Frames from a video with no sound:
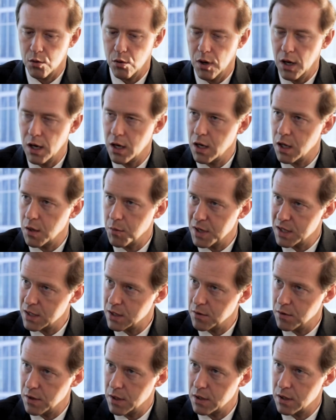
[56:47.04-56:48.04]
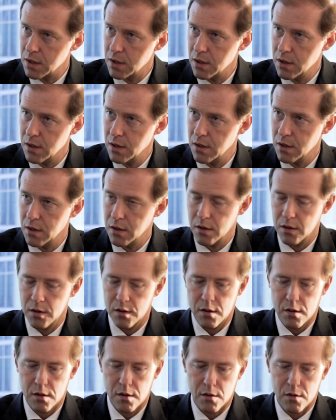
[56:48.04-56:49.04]
actively engaged in.
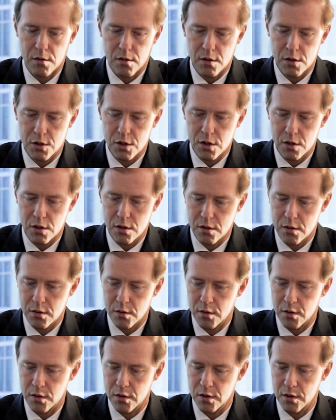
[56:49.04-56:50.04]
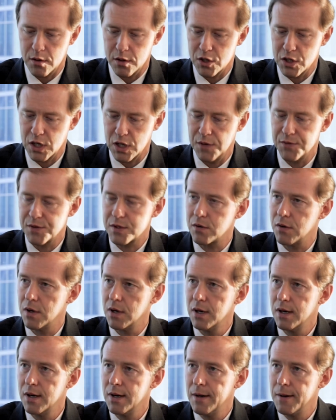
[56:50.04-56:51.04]
So that's the dual
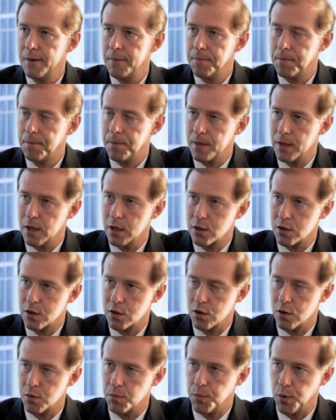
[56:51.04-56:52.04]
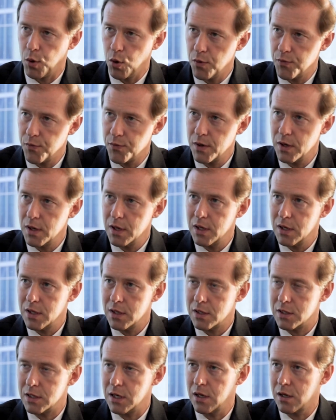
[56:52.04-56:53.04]
degrees programs. It's the
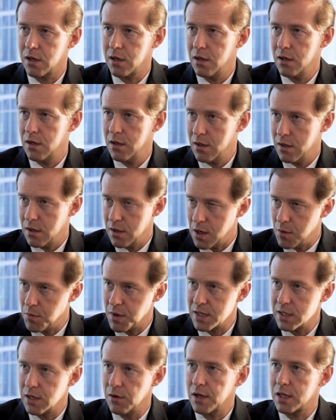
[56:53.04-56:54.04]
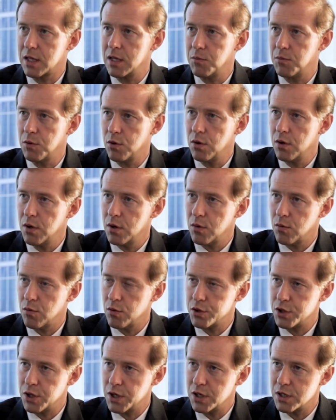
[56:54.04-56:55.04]
patronage, the alignment
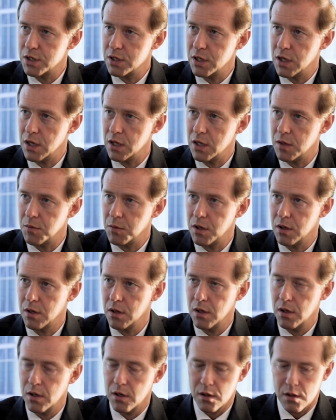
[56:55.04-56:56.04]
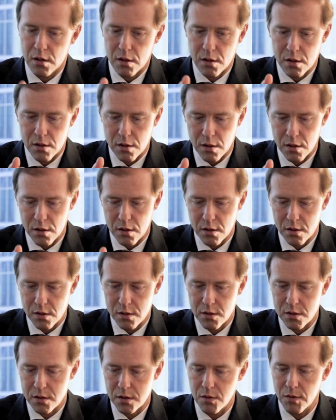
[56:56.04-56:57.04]
of the educational institutions and the
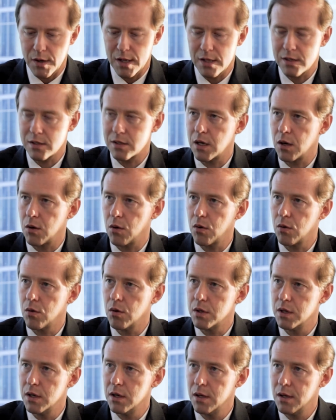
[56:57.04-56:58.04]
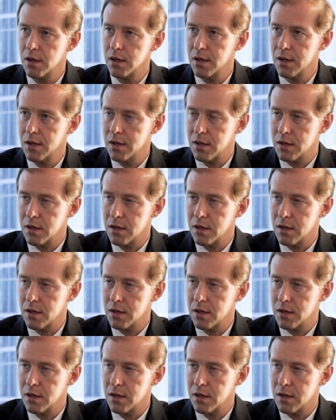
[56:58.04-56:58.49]
industry-specific